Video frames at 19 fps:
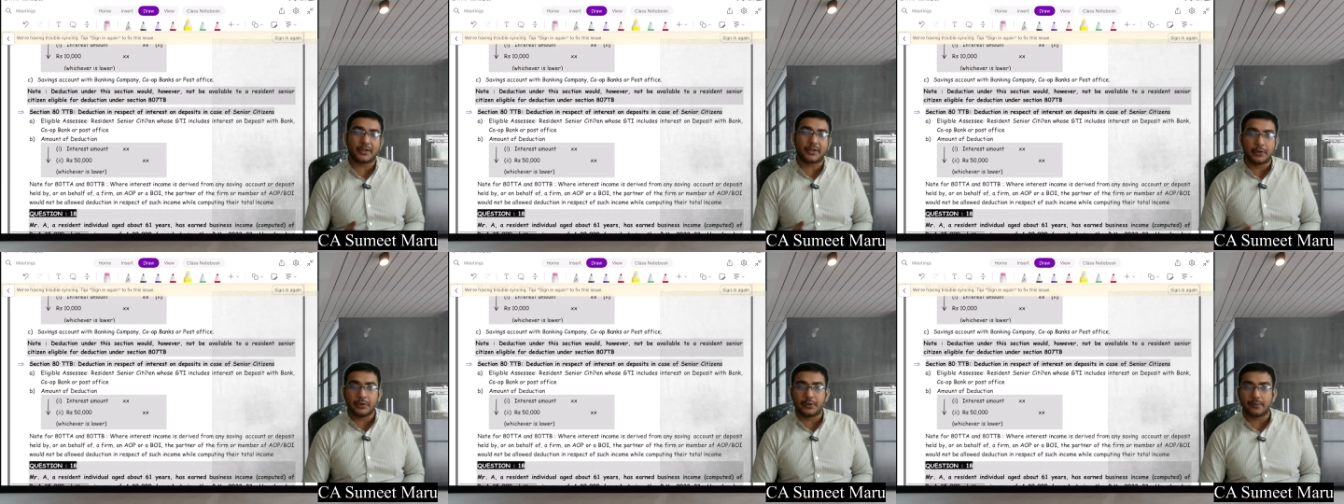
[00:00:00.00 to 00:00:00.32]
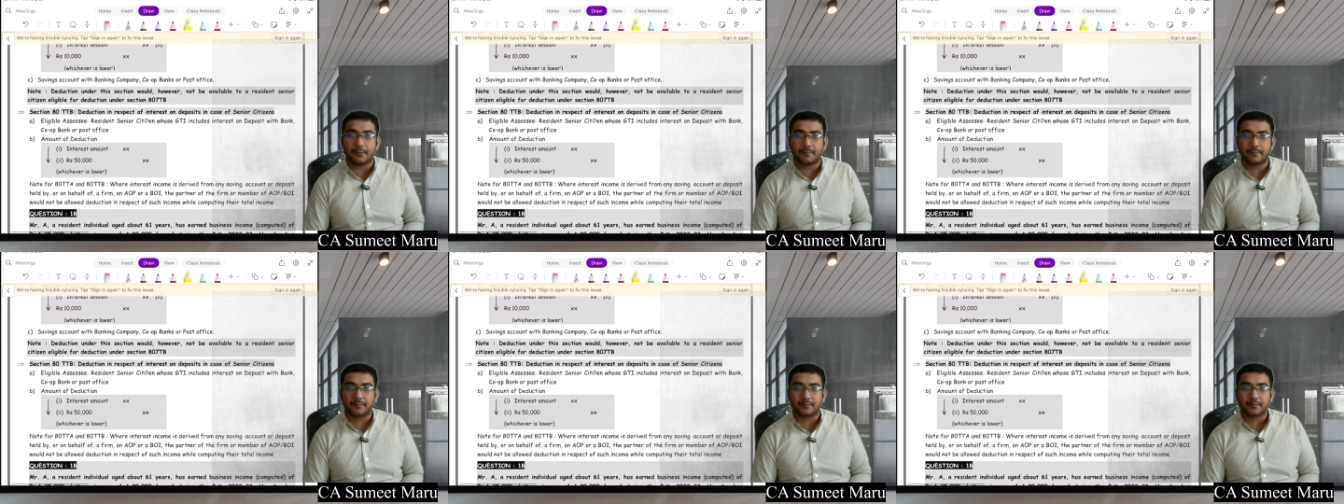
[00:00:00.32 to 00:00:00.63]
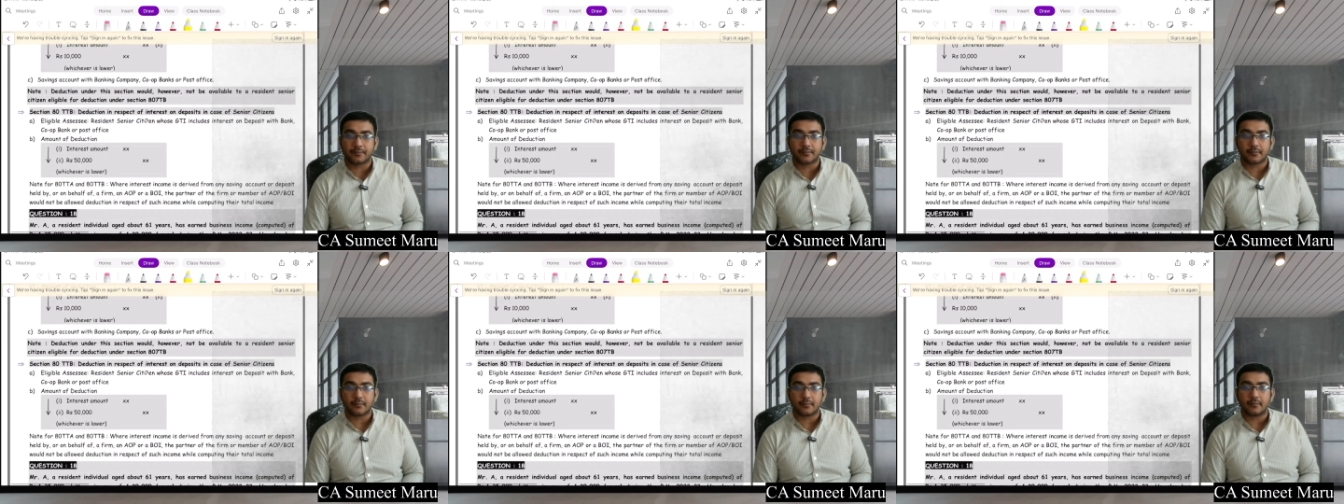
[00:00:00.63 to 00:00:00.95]
to you,
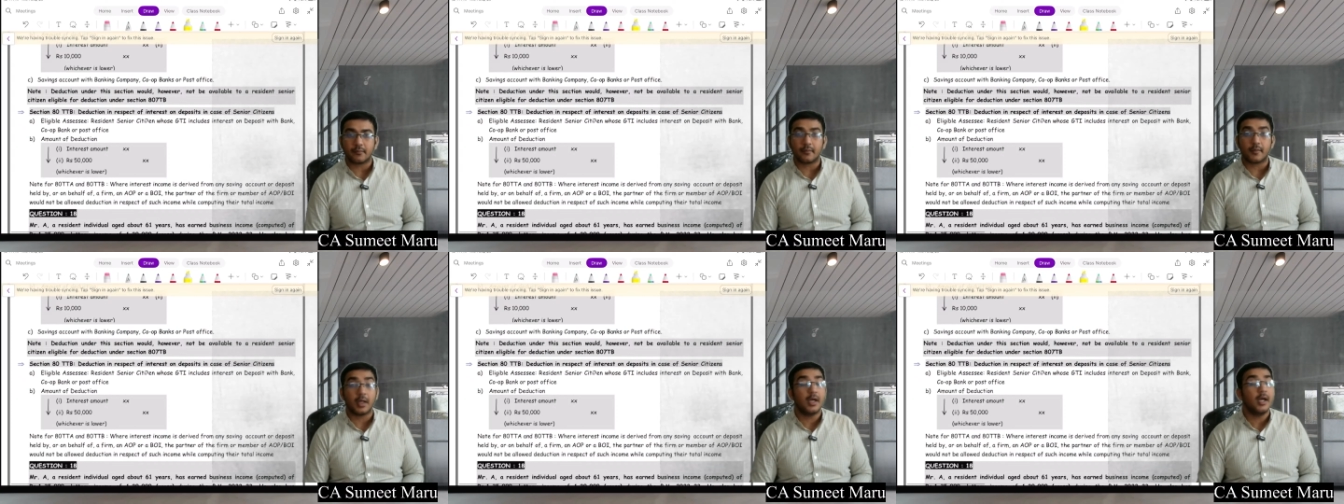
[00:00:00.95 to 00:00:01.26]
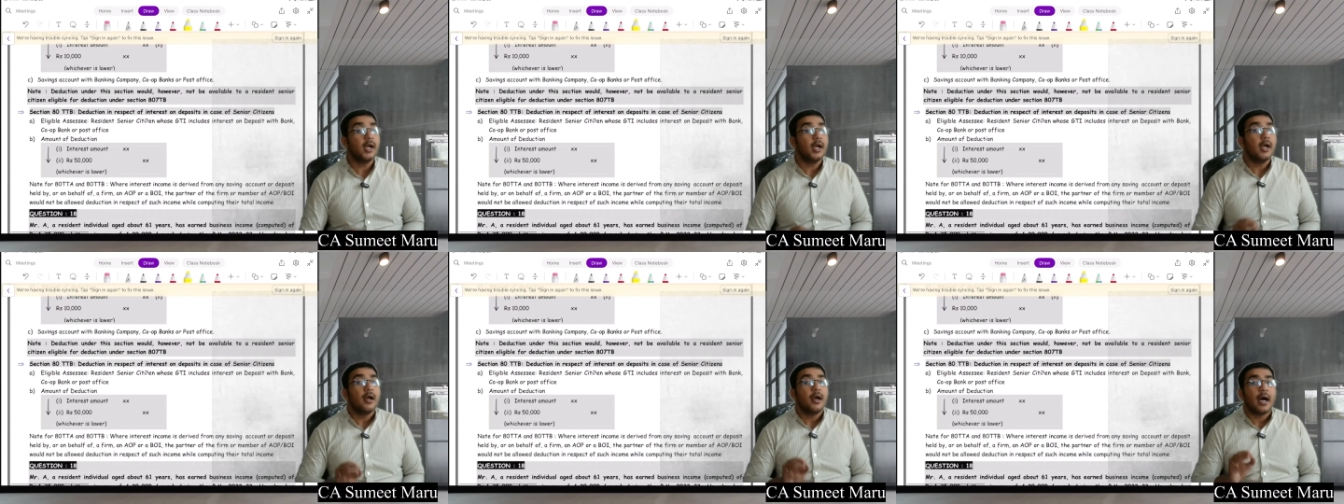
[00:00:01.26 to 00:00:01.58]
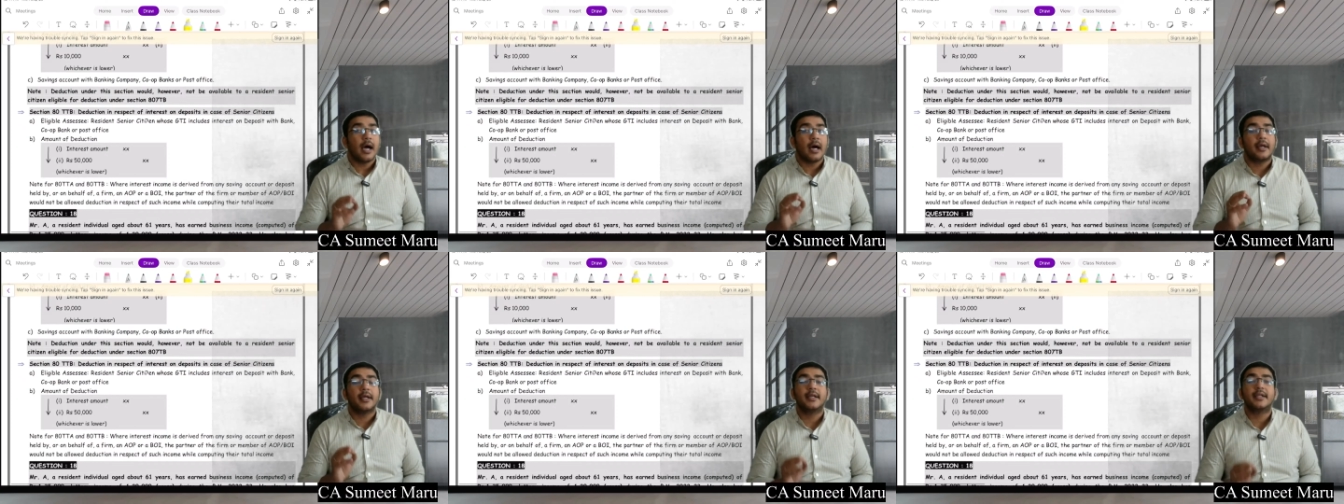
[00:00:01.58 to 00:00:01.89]

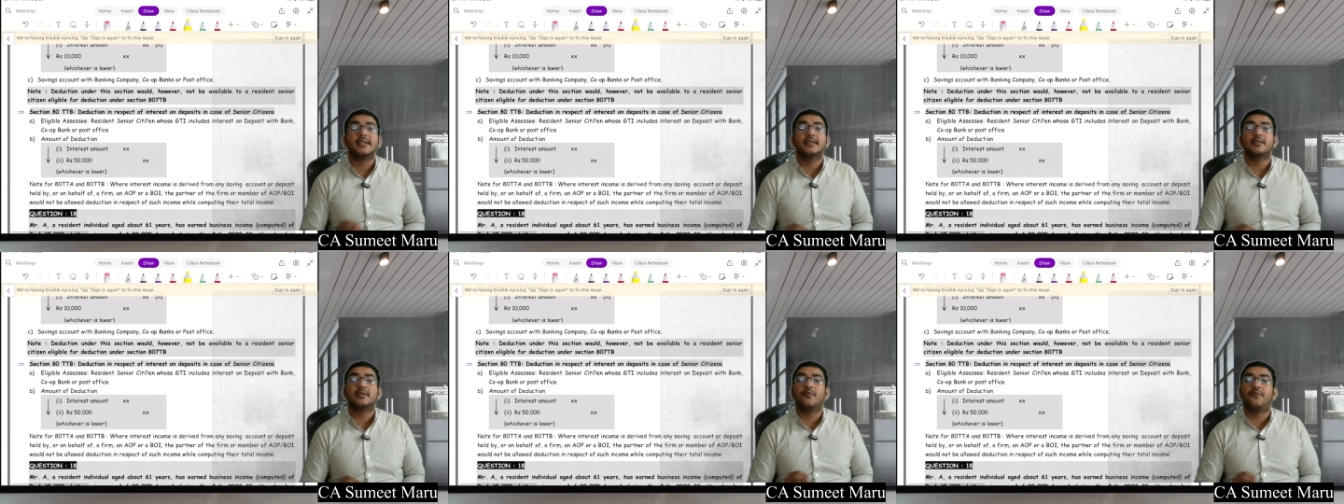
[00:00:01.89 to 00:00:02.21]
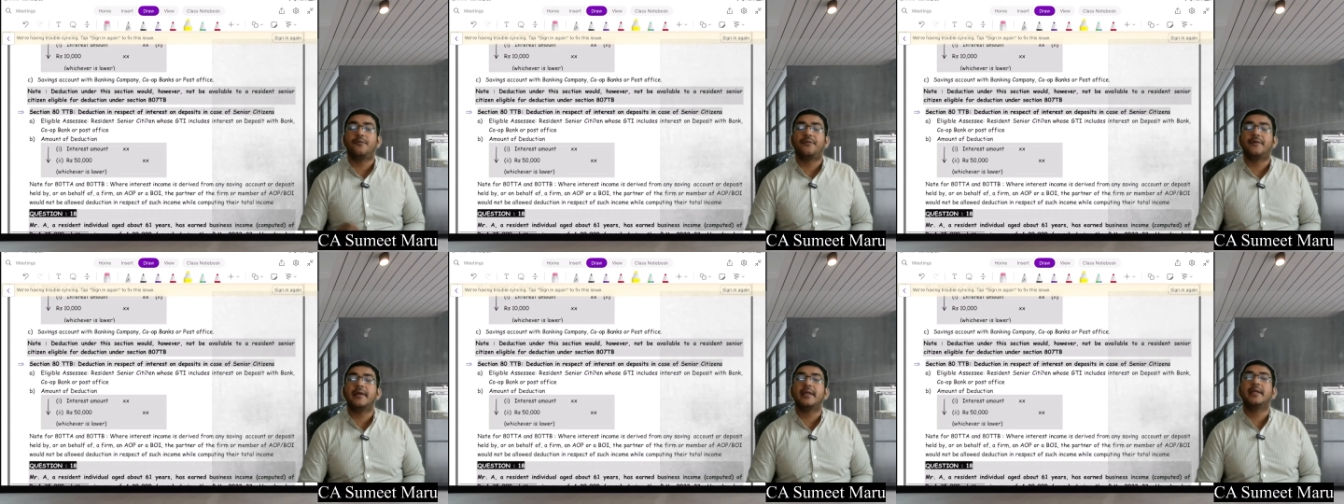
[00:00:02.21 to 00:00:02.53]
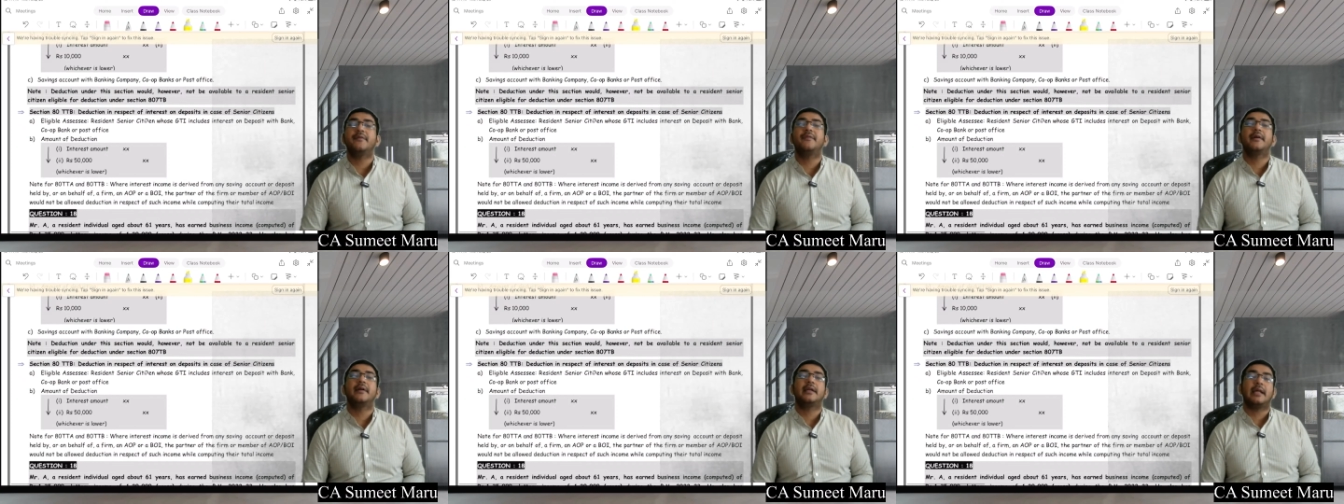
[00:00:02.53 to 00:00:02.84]
and it is
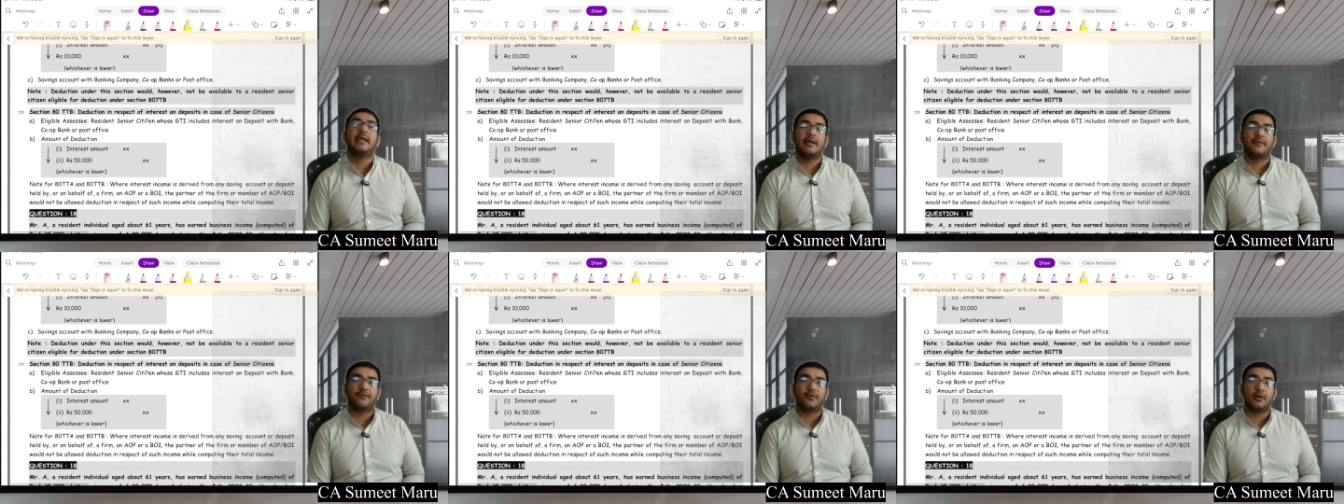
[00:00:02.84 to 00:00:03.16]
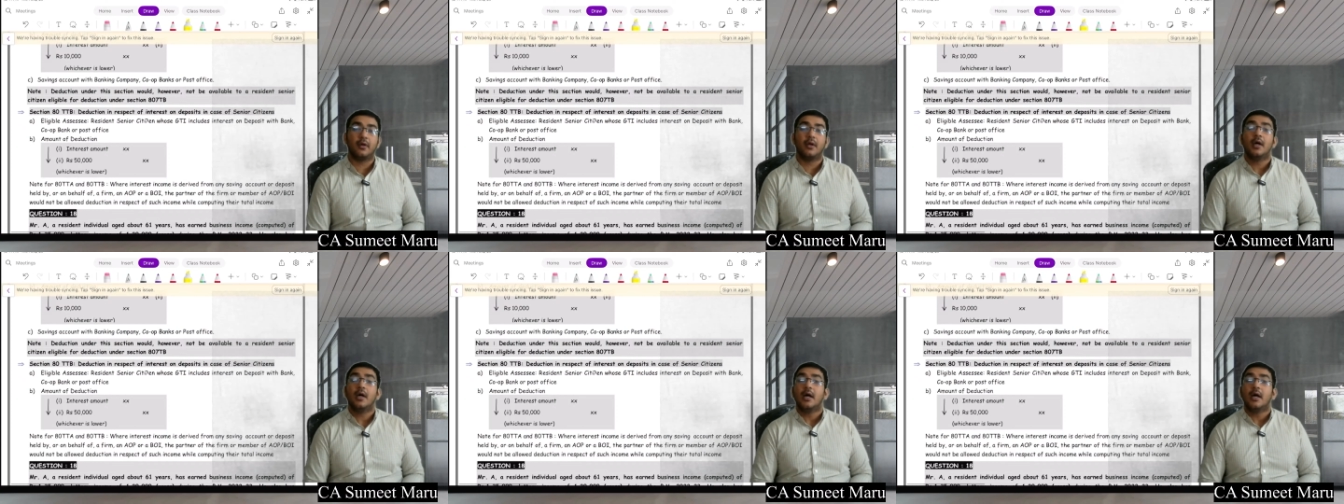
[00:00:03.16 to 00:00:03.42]
very helpful.